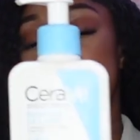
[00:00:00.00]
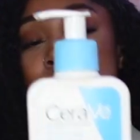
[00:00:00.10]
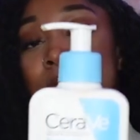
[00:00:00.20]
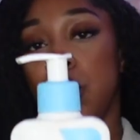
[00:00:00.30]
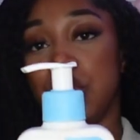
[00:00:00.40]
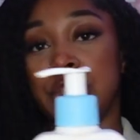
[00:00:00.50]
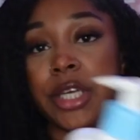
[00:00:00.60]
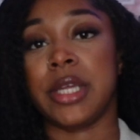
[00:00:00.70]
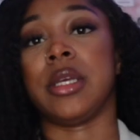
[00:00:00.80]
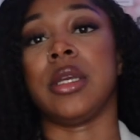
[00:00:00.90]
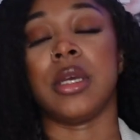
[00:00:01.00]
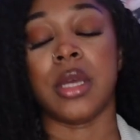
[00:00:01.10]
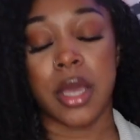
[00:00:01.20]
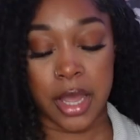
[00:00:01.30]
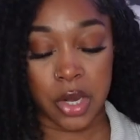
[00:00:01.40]
the lotion,
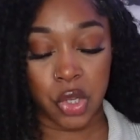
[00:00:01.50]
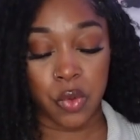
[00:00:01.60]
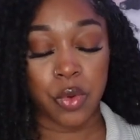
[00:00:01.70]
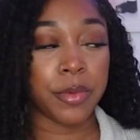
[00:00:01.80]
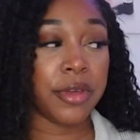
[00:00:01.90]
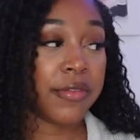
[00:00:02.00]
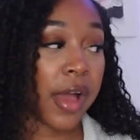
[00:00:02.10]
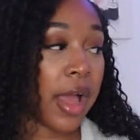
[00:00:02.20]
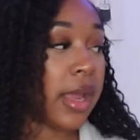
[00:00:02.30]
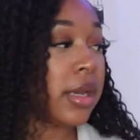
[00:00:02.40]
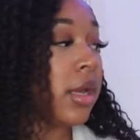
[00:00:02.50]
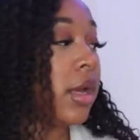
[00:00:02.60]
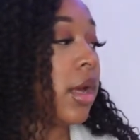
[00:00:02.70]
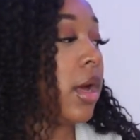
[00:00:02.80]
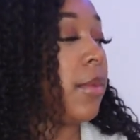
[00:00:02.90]
and you will be fine.
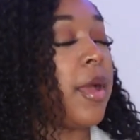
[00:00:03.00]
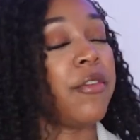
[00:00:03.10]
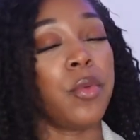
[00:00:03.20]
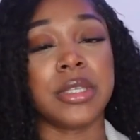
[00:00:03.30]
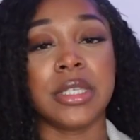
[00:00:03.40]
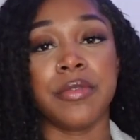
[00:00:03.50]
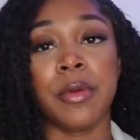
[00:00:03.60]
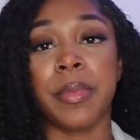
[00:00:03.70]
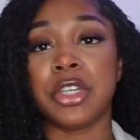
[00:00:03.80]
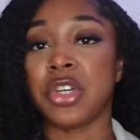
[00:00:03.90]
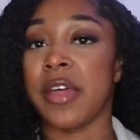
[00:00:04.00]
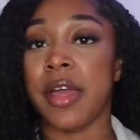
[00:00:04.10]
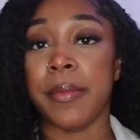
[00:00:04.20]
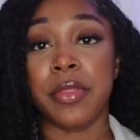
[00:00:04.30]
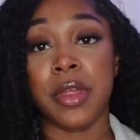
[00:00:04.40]
Everyone's different, but try
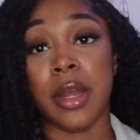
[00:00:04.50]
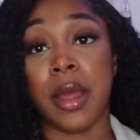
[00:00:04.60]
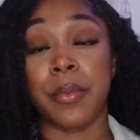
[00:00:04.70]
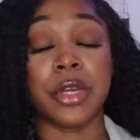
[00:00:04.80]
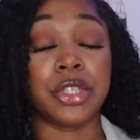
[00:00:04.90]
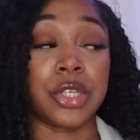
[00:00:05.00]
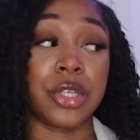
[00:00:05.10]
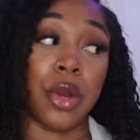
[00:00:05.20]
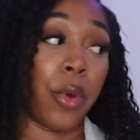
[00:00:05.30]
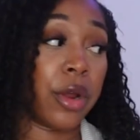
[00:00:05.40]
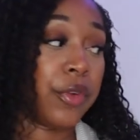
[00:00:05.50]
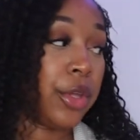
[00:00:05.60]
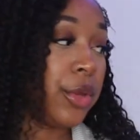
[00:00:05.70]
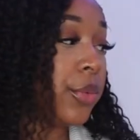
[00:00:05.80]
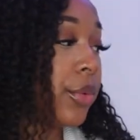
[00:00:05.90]
that method and I'm pretty sure it's gonna work for
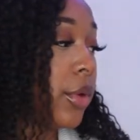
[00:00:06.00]
you.